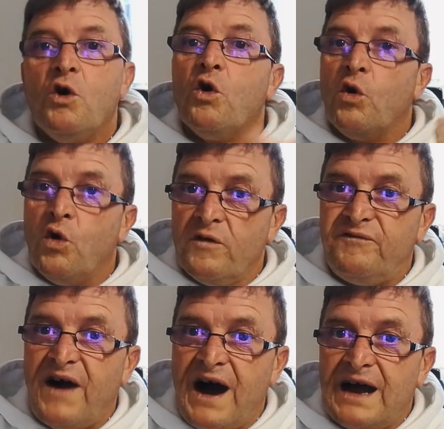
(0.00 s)
or
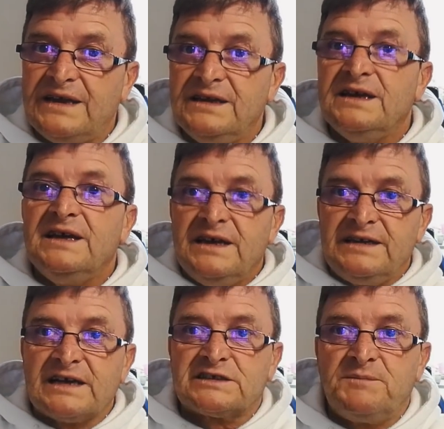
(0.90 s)
fine, it
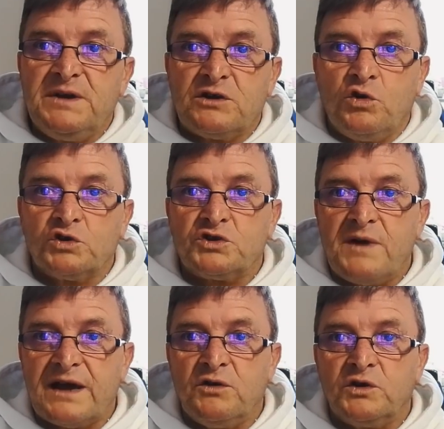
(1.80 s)
has to be a court of
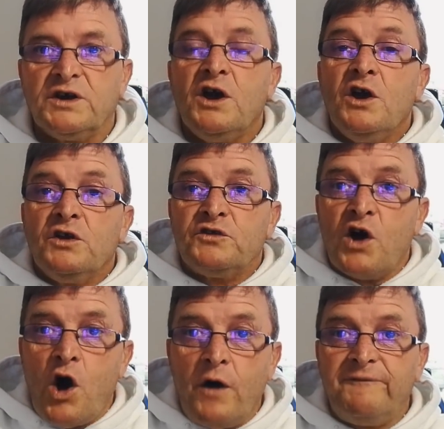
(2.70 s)
record. They're
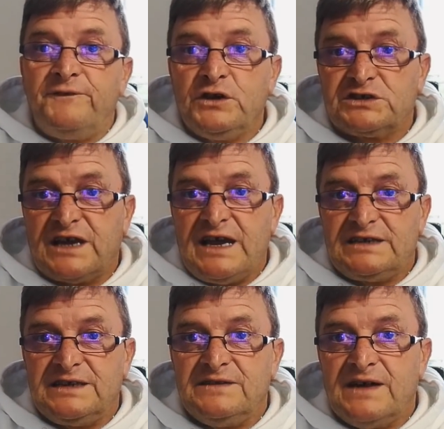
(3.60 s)

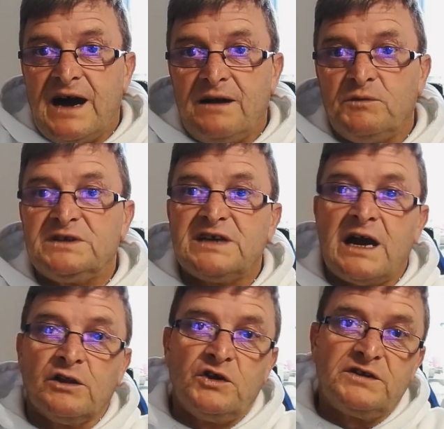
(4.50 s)
obfuscating that, which I
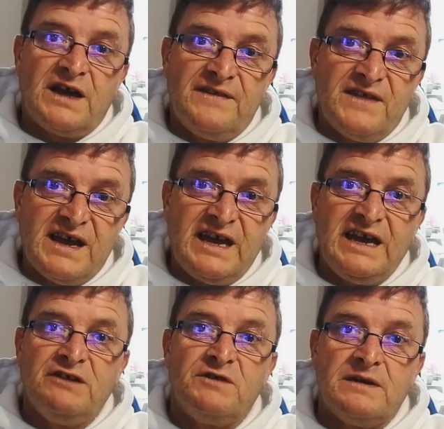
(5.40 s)
learned in the
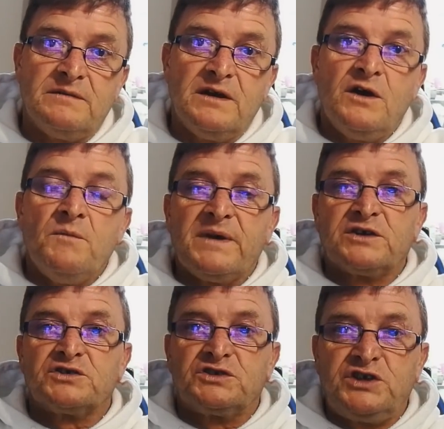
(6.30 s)
hearing,
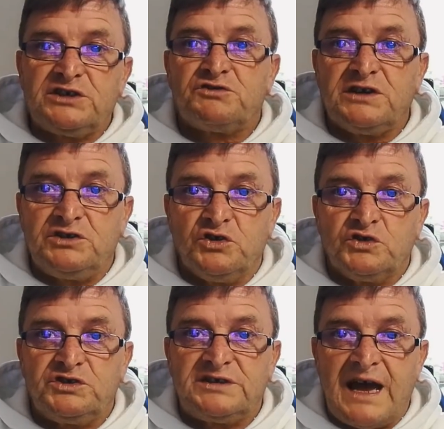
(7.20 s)
because the district
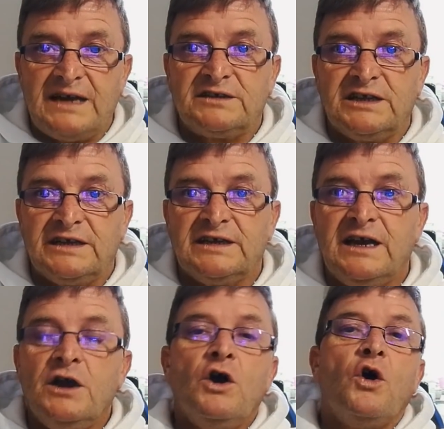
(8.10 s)
judge said clearly,
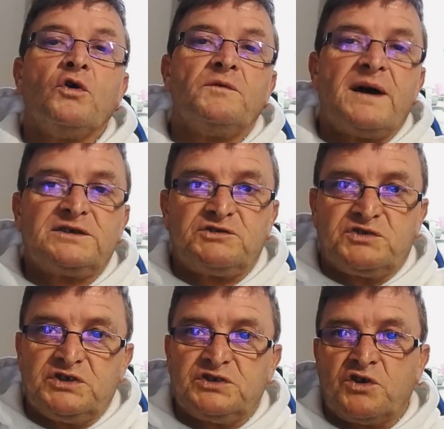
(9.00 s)
the
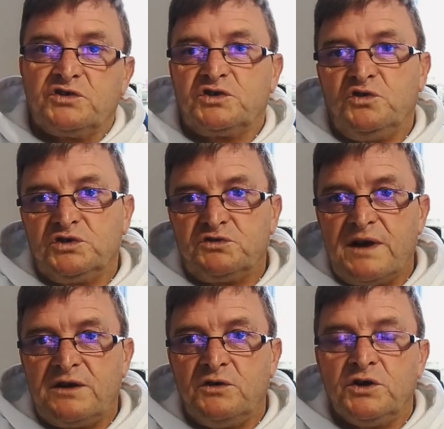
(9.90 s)
magistrates aren't a court of
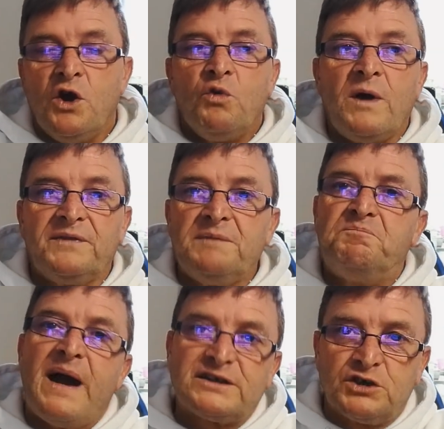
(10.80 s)
record. Well, they
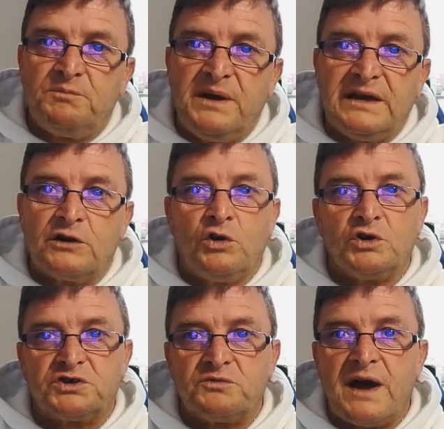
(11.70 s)
better be a
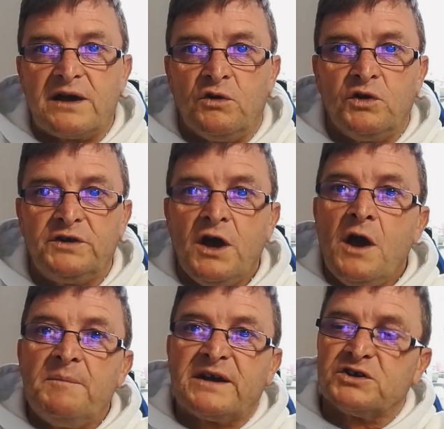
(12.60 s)
court of record
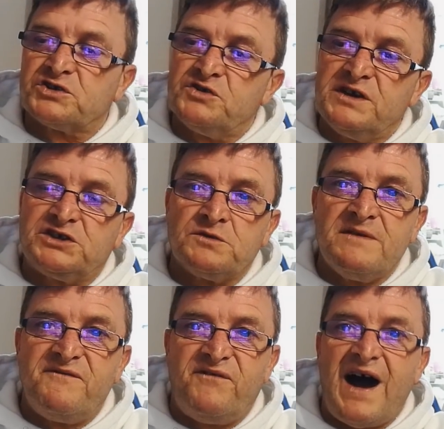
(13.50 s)
because they're
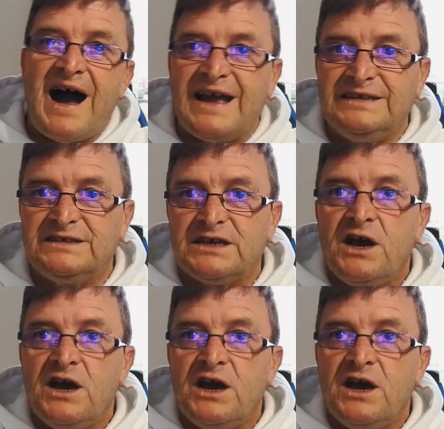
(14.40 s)
issuing fines